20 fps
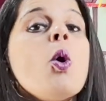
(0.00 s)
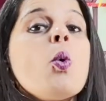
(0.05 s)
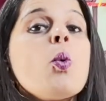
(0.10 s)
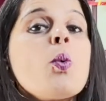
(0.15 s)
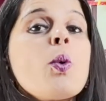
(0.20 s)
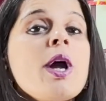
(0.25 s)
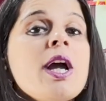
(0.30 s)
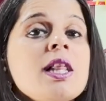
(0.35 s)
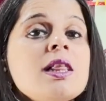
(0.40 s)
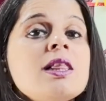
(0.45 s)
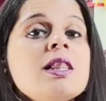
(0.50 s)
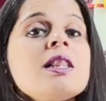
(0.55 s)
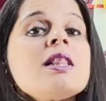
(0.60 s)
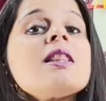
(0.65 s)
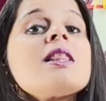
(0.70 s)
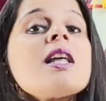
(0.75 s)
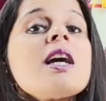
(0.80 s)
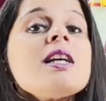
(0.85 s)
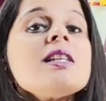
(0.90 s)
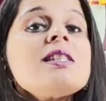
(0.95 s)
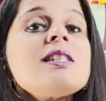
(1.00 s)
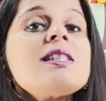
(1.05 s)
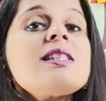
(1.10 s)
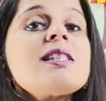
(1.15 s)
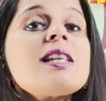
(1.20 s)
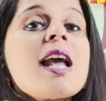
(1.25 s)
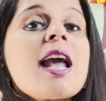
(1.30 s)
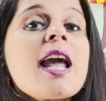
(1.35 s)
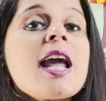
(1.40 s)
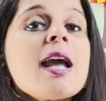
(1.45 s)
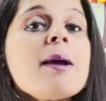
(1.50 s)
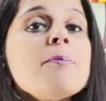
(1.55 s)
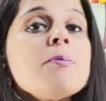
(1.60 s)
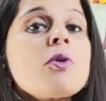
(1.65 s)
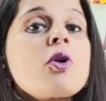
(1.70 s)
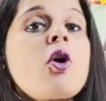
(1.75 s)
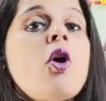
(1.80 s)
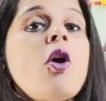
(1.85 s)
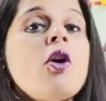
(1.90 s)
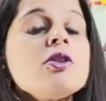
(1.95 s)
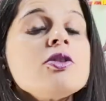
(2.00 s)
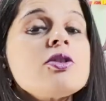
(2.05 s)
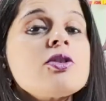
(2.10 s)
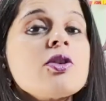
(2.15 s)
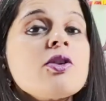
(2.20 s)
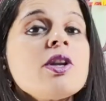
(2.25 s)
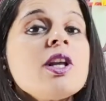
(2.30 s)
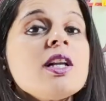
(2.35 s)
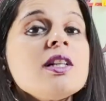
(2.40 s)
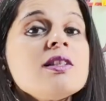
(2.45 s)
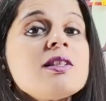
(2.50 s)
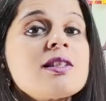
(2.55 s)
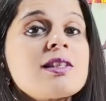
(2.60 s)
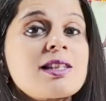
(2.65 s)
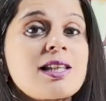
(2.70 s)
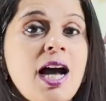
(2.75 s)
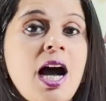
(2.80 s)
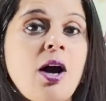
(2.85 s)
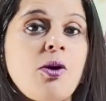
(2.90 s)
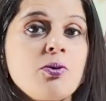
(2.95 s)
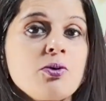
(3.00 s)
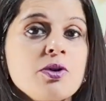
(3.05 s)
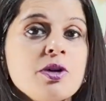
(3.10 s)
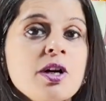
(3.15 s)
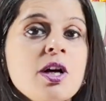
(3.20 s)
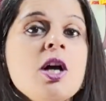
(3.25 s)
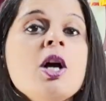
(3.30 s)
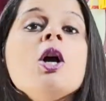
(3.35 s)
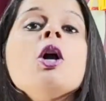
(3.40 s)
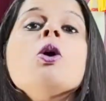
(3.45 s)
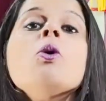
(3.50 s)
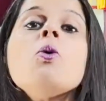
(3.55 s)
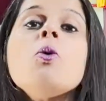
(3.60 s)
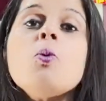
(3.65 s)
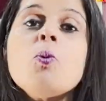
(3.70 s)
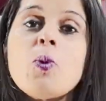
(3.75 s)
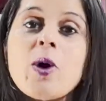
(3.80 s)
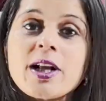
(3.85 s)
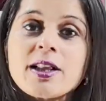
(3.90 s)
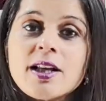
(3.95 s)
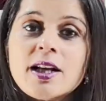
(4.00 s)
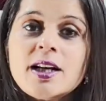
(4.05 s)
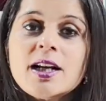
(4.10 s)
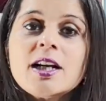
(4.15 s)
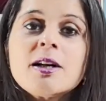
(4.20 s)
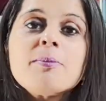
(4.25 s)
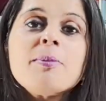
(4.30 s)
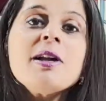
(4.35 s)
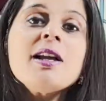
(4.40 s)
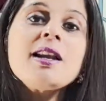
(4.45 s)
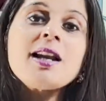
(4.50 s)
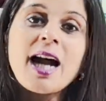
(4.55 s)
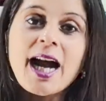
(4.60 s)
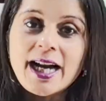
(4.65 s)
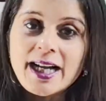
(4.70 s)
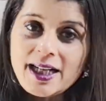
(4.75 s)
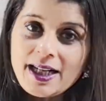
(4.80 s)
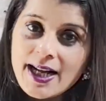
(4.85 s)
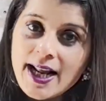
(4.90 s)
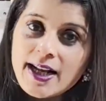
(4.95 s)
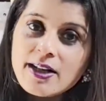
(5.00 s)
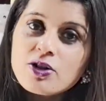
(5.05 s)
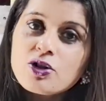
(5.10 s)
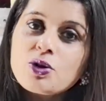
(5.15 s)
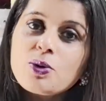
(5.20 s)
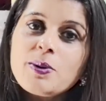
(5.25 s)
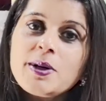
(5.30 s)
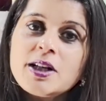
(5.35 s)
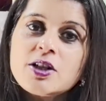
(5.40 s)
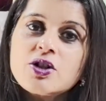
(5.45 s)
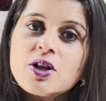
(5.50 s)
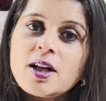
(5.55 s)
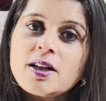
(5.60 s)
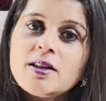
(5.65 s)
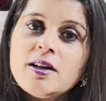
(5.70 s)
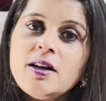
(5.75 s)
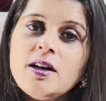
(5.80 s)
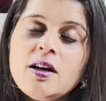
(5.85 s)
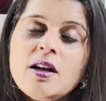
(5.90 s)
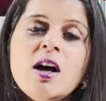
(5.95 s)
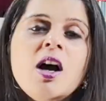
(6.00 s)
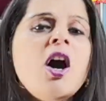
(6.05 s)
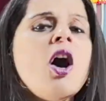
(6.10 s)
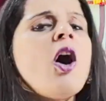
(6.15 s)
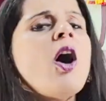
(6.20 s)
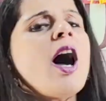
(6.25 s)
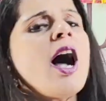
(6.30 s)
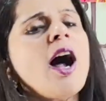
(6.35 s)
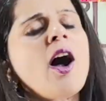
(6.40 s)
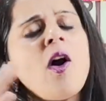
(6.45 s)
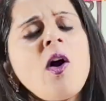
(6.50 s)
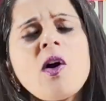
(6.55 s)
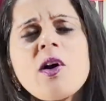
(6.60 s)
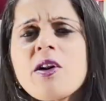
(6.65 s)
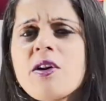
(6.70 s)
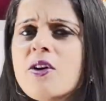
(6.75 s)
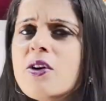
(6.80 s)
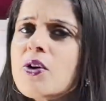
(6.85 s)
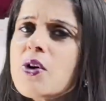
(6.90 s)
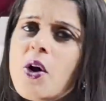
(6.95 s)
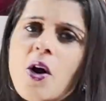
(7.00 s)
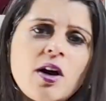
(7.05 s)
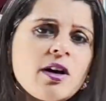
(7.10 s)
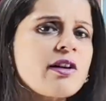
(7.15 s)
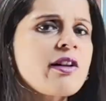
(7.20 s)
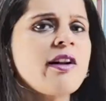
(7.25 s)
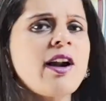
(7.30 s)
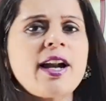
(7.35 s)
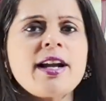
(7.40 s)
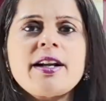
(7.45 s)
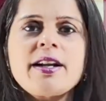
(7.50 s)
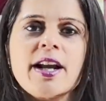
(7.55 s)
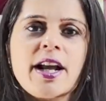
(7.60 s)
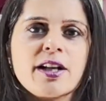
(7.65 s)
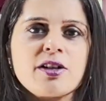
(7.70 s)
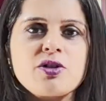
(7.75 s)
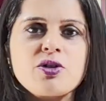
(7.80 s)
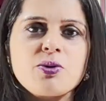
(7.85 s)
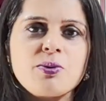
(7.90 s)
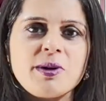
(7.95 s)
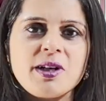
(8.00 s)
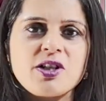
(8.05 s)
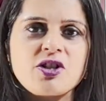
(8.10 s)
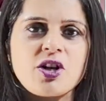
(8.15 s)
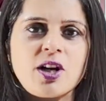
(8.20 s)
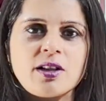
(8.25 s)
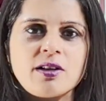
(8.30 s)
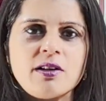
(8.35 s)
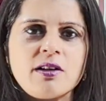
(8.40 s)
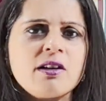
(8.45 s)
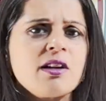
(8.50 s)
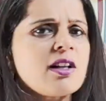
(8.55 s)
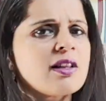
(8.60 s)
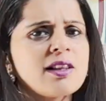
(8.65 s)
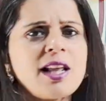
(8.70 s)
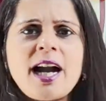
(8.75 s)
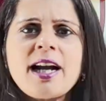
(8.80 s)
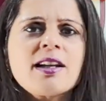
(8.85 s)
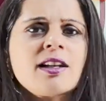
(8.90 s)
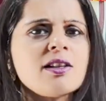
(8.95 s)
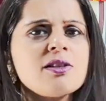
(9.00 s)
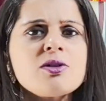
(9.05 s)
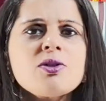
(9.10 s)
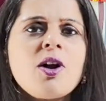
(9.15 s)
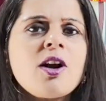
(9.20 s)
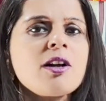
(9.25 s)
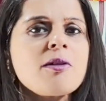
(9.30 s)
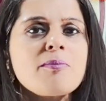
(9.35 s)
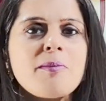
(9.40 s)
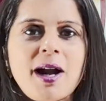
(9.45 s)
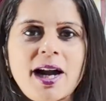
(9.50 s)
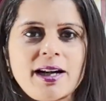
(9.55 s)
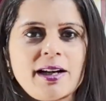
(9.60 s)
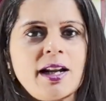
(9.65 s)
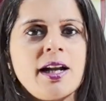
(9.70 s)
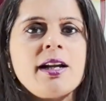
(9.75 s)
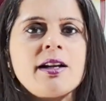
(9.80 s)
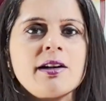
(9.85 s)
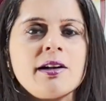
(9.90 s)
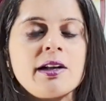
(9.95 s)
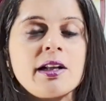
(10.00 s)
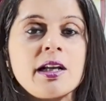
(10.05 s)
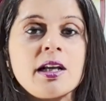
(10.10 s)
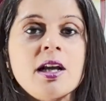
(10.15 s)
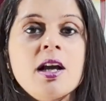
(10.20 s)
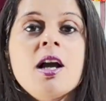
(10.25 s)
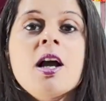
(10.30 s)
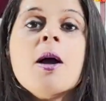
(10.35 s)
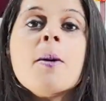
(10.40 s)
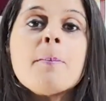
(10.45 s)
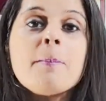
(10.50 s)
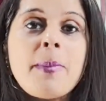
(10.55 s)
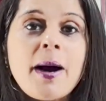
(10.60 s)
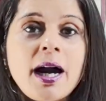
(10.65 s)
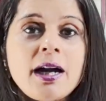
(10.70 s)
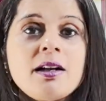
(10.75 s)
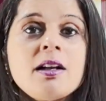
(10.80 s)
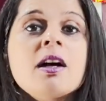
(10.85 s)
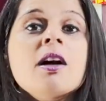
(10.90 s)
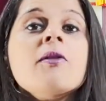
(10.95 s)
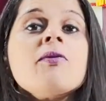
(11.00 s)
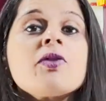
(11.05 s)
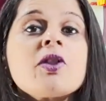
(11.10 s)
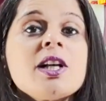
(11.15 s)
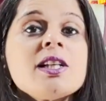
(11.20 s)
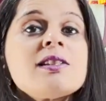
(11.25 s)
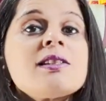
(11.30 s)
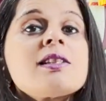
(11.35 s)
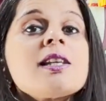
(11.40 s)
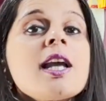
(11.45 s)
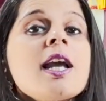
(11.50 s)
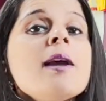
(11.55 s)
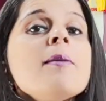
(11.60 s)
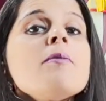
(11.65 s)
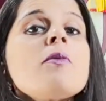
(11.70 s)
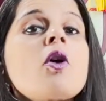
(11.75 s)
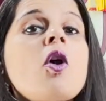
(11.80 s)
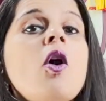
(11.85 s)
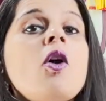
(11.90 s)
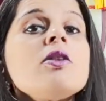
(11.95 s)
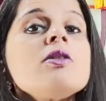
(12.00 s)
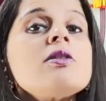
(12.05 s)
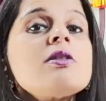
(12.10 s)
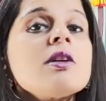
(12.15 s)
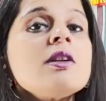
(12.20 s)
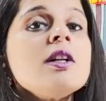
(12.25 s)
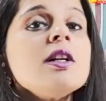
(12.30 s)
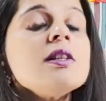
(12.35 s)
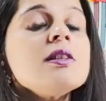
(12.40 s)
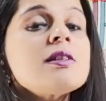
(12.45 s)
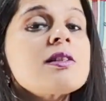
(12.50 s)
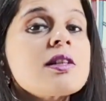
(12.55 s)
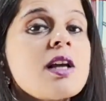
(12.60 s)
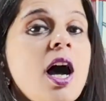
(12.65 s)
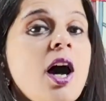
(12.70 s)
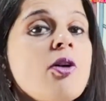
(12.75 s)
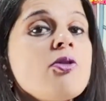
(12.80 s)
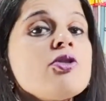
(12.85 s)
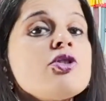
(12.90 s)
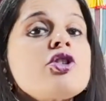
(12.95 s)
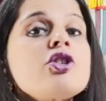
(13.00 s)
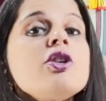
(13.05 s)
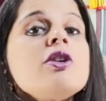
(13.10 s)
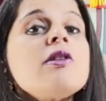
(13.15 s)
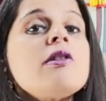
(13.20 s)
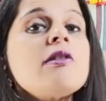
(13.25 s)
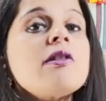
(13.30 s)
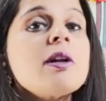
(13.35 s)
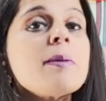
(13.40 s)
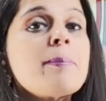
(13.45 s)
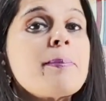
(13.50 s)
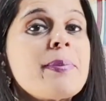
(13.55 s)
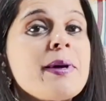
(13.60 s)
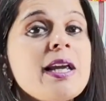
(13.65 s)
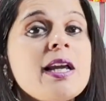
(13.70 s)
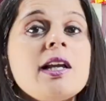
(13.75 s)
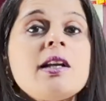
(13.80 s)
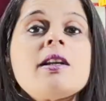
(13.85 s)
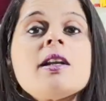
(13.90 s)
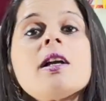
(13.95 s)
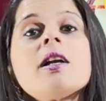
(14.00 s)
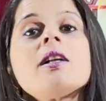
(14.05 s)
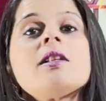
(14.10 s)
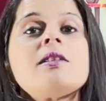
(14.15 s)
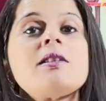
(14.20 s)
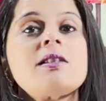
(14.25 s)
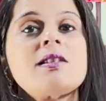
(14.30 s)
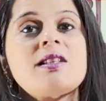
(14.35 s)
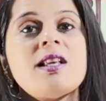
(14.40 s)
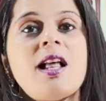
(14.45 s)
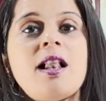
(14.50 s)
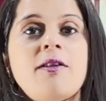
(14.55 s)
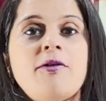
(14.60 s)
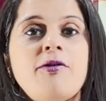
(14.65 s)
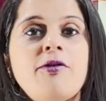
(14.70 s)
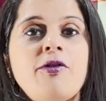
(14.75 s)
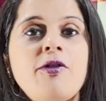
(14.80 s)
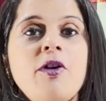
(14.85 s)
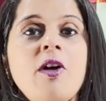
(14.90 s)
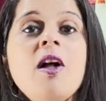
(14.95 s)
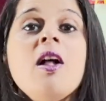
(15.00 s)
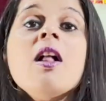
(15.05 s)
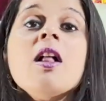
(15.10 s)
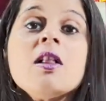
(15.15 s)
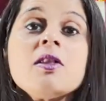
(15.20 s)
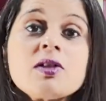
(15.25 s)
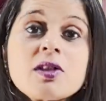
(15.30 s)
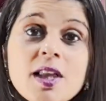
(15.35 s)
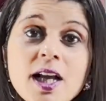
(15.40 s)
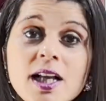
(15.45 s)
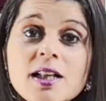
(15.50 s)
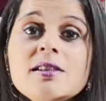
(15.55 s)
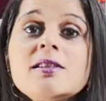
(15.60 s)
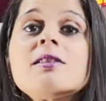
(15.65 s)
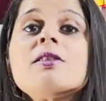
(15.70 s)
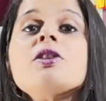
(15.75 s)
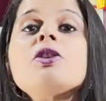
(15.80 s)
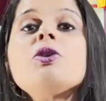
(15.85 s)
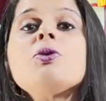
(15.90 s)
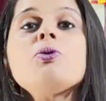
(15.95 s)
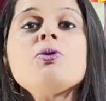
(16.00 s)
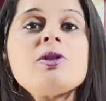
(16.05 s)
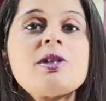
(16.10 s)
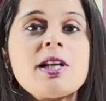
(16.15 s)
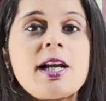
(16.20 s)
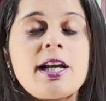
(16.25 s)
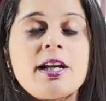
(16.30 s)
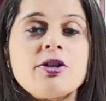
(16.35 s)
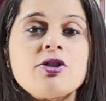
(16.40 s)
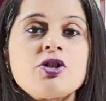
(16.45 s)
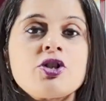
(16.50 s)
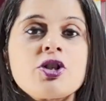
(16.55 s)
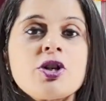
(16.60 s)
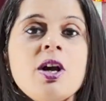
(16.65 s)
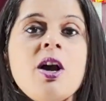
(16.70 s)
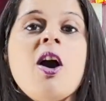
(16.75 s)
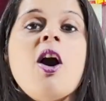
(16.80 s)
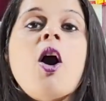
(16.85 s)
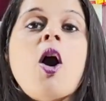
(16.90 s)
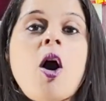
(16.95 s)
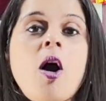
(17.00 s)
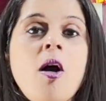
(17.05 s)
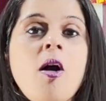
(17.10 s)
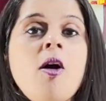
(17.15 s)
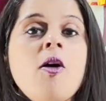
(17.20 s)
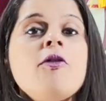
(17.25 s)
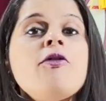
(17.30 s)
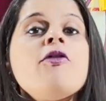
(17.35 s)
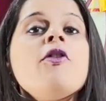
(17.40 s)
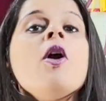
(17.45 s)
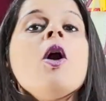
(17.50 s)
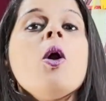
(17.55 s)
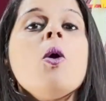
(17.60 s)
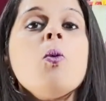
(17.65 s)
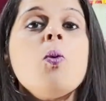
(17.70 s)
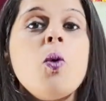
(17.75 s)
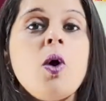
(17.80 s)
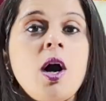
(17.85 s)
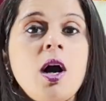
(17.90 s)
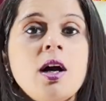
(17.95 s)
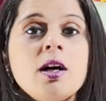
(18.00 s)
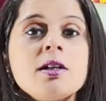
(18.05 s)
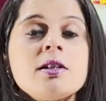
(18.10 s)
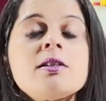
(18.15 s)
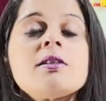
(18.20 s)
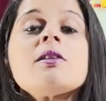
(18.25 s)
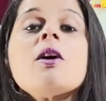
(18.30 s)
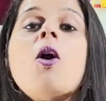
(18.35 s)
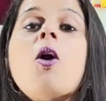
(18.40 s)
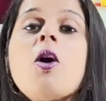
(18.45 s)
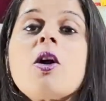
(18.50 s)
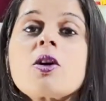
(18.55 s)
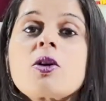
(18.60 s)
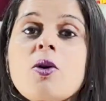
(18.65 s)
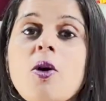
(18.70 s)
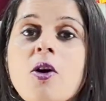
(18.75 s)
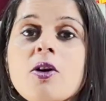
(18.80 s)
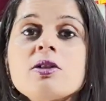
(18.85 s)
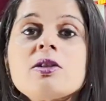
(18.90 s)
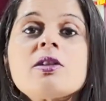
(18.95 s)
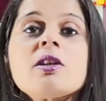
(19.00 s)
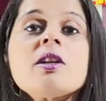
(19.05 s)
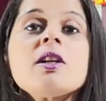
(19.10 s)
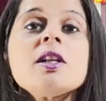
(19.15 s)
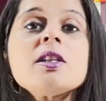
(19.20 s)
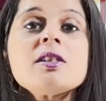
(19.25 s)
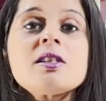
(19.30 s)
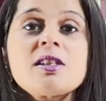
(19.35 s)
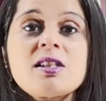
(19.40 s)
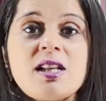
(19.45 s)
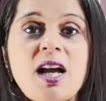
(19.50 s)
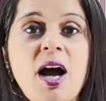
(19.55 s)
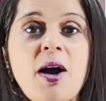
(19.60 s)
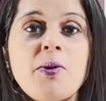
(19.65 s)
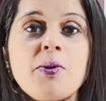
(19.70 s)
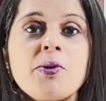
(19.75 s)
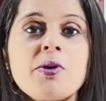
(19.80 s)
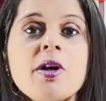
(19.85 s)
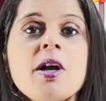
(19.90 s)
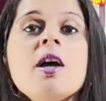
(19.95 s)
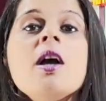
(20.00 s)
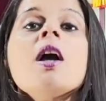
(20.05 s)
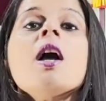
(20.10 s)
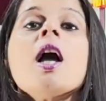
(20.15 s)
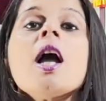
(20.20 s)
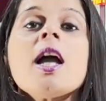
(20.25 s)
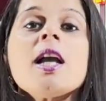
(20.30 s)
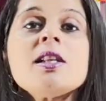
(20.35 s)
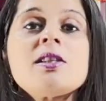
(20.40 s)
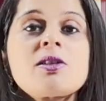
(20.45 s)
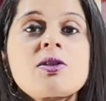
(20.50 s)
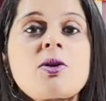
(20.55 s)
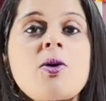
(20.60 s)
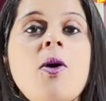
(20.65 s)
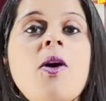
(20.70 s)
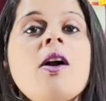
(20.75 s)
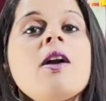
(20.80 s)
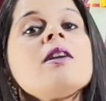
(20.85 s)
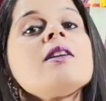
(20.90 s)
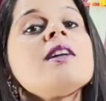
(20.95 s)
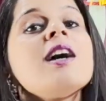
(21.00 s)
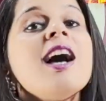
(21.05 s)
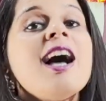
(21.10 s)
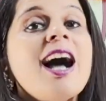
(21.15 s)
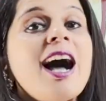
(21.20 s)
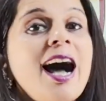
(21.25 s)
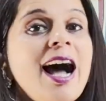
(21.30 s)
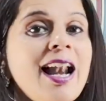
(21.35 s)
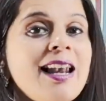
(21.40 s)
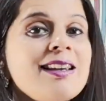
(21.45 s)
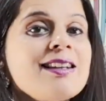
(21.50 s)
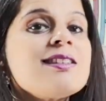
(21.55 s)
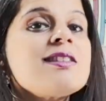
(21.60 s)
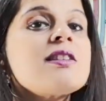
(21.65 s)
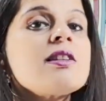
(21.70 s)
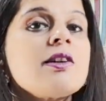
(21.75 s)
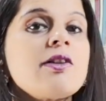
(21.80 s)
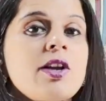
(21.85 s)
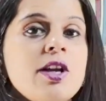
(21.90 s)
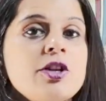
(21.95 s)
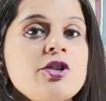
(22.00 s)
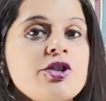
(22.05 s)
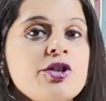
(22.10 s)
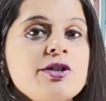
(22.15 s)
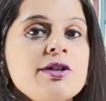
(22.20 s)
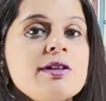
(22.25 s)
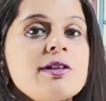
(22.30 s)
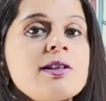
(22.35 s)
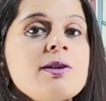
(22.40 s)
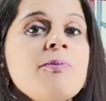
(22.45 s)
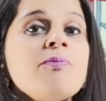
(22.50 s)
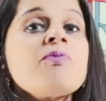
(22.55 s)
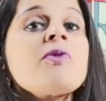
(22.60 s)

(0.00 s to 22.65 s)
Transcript: with the same consonant sound, whether it be right next to each other or not right next to each other, that is not mandatory, but the same consonant sound should repeat itself. This usage of words or consonant sound is called alliterations.